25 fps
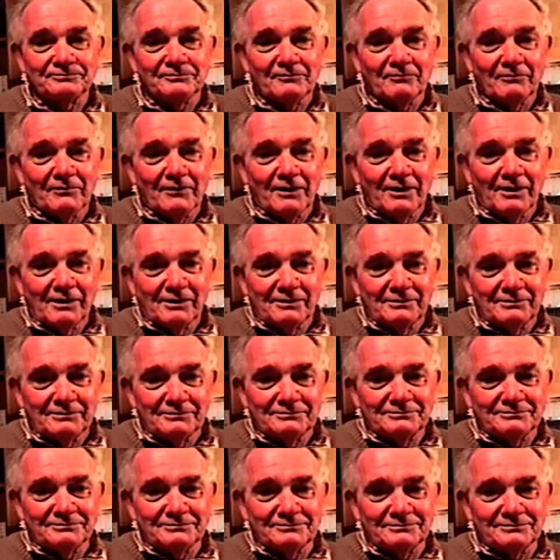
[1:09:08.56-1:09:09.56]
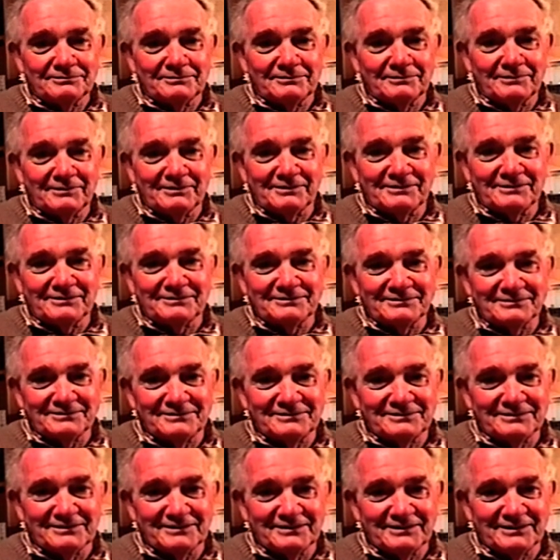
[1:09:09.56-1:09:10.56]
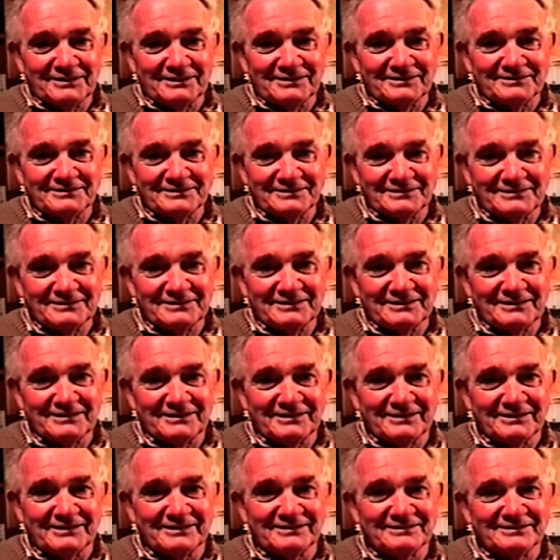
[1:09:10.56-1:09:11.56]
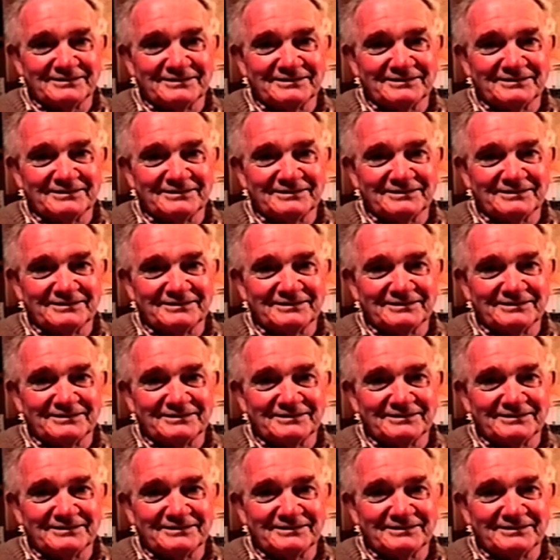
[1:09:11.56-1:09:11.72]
Well, that's your opinion, and I think it was very well deserved.